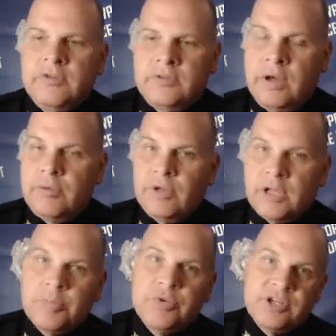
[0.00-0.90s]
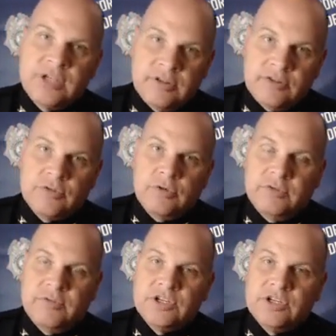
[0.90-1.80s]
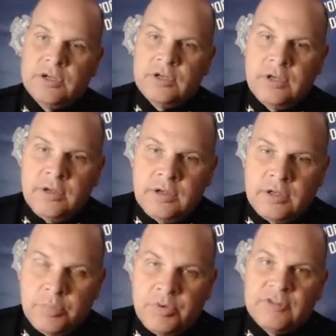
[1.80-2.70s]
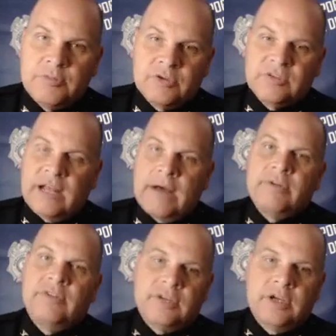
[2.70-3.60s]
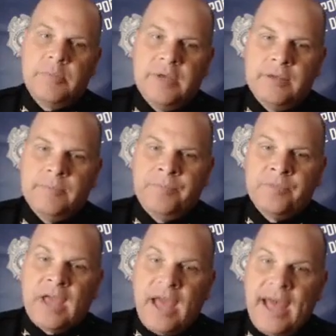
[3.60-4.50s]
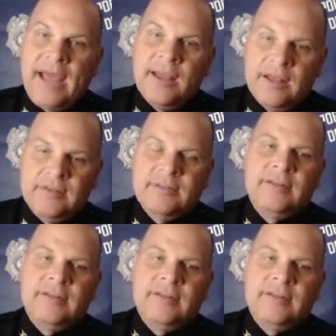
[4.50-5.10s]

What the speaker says: So I really appreciate the school division, the principals allowing us to come in, and